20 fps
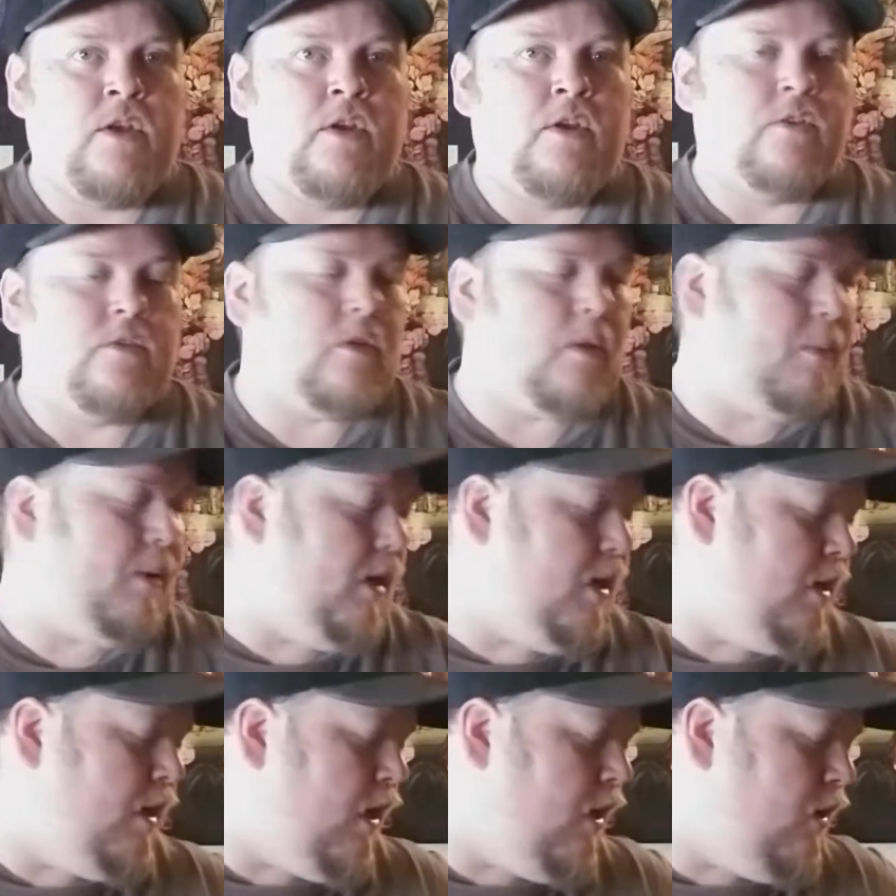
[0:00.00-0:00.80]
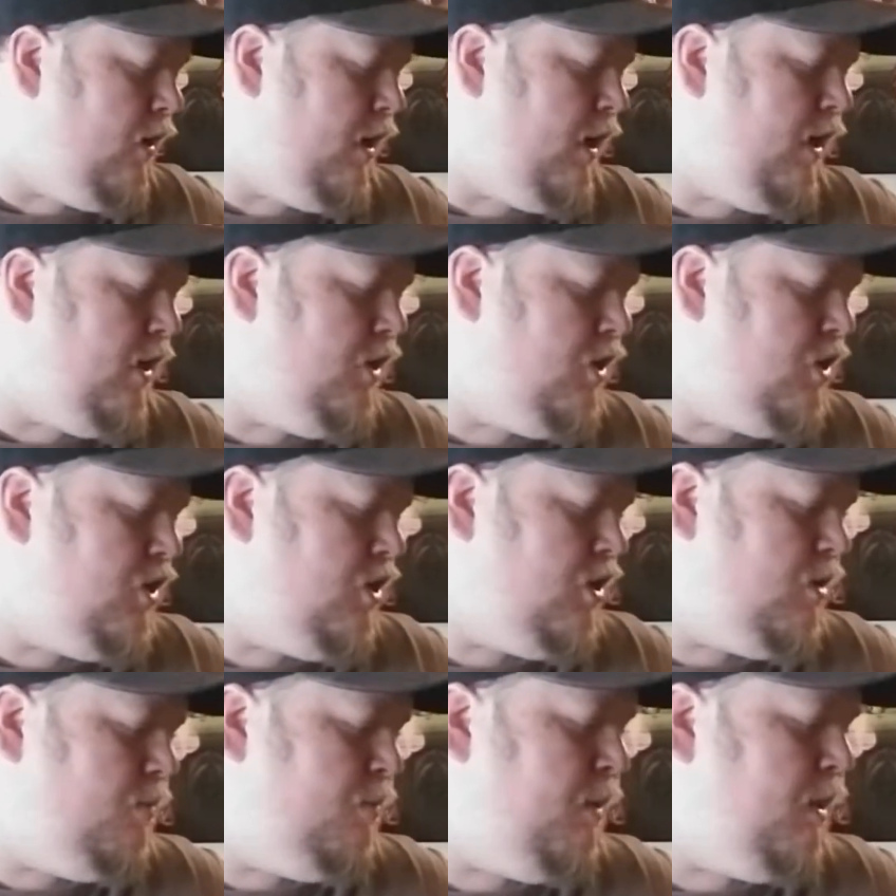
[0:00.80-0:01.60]
So I paid $1
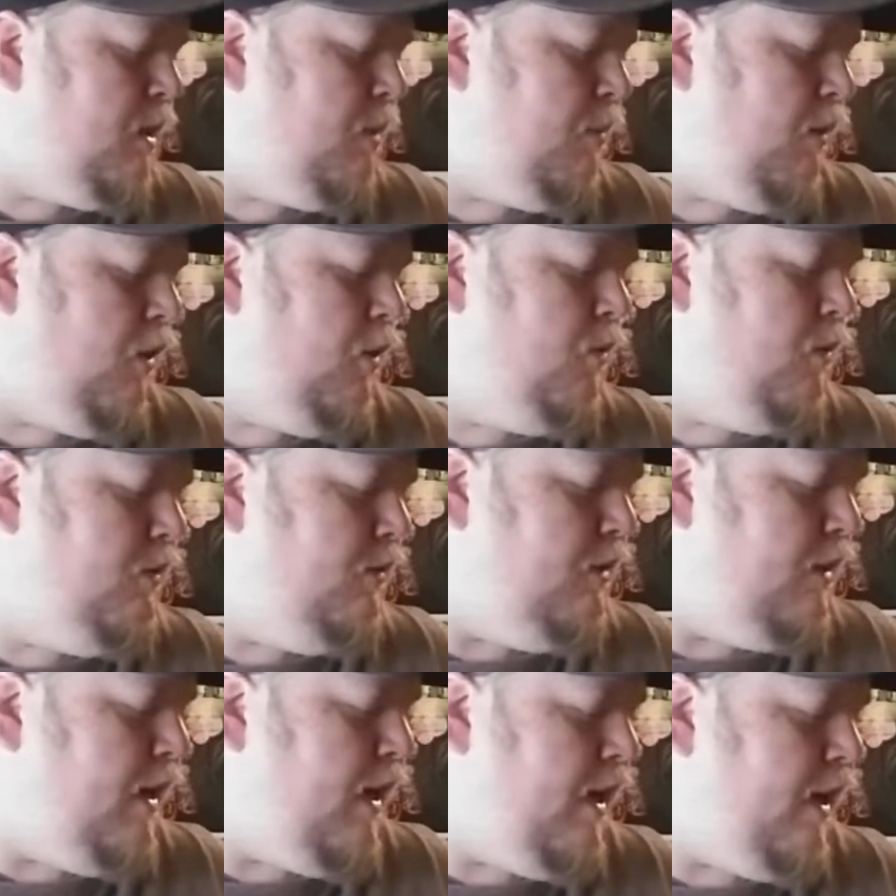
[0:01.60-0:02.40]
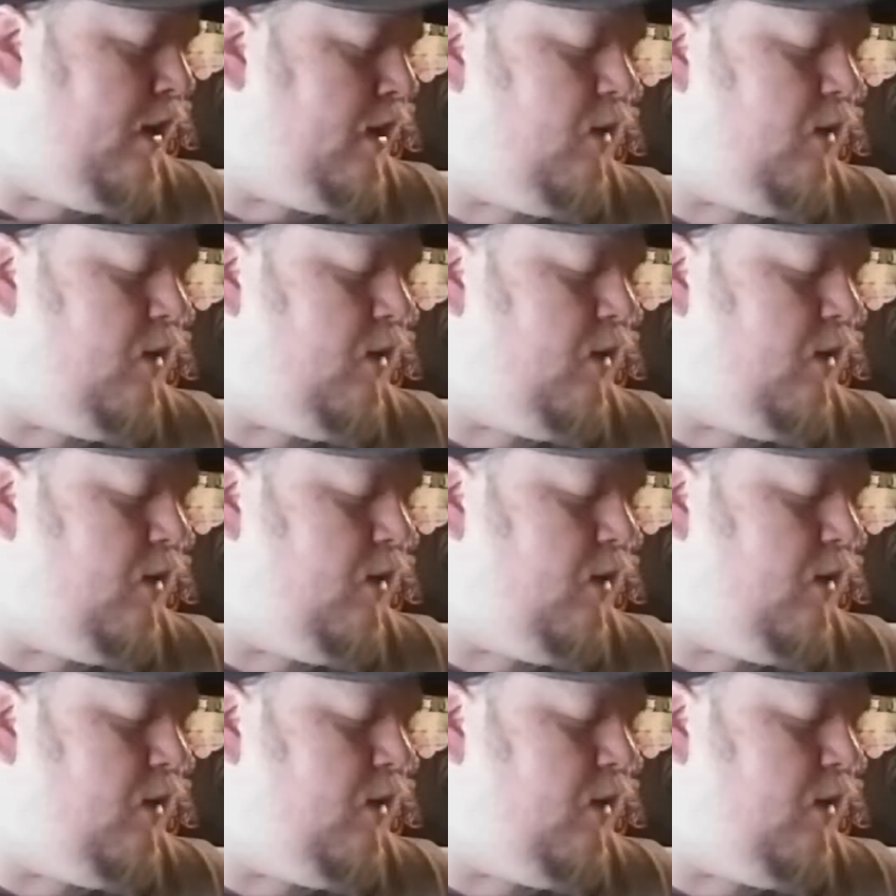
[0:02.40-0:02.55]
each, picked up all the ones he had.